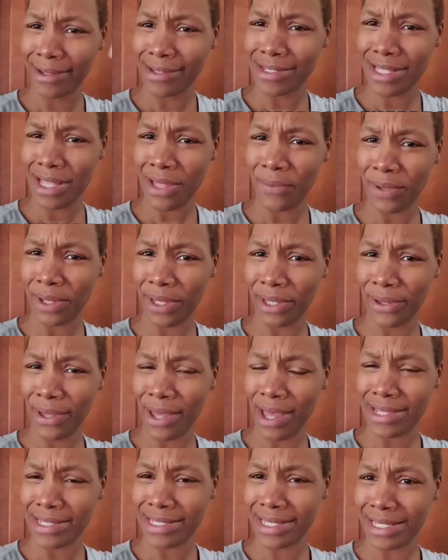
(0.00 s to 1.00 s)
So that way you
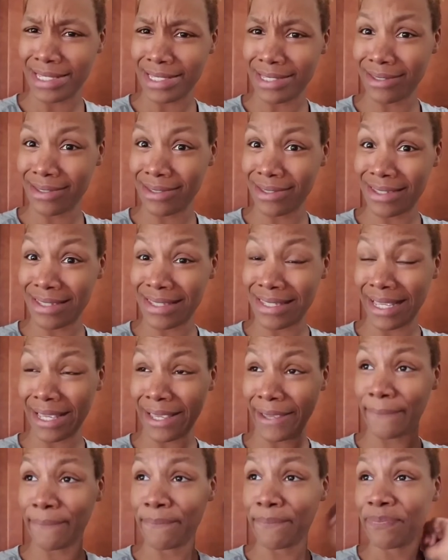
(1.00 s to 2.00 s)
guys can
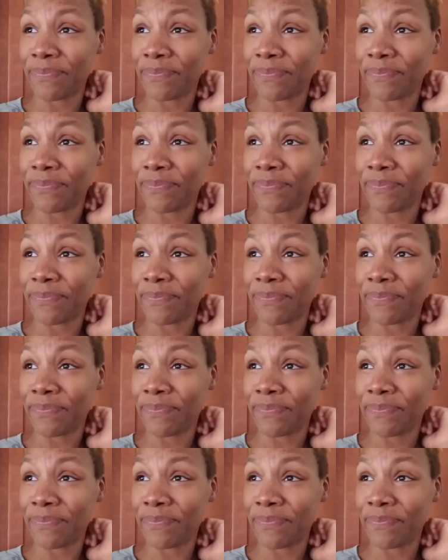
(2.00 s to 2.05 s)
see.